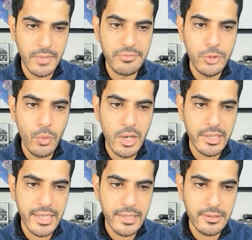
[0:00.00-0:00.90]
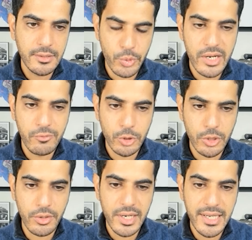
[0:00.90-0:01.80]
If you want to get creative with
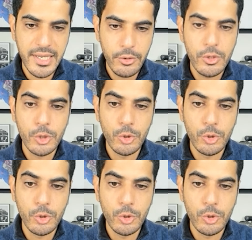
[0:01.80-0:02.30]
targeting here,